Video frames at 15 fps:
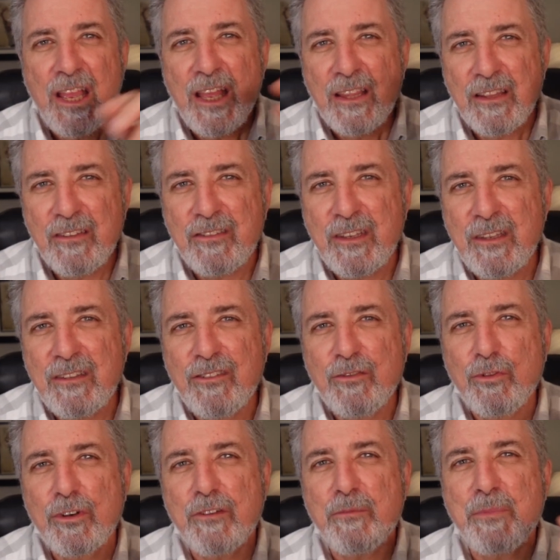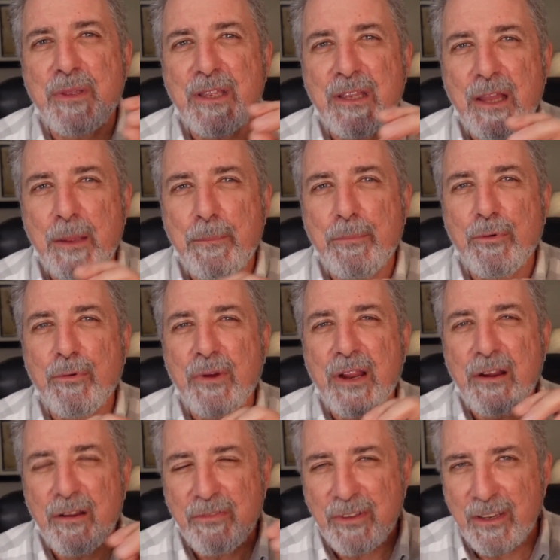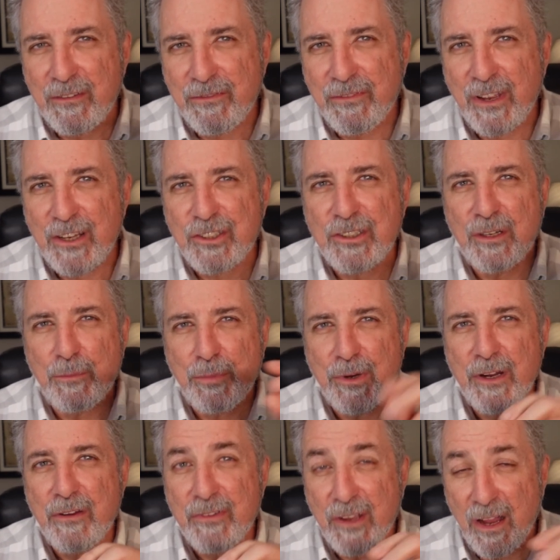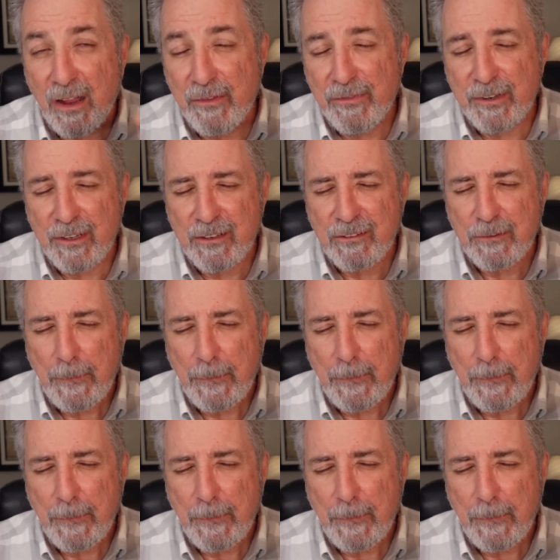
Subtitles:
This can sort of be a prayer of confession, a prayer of confidence,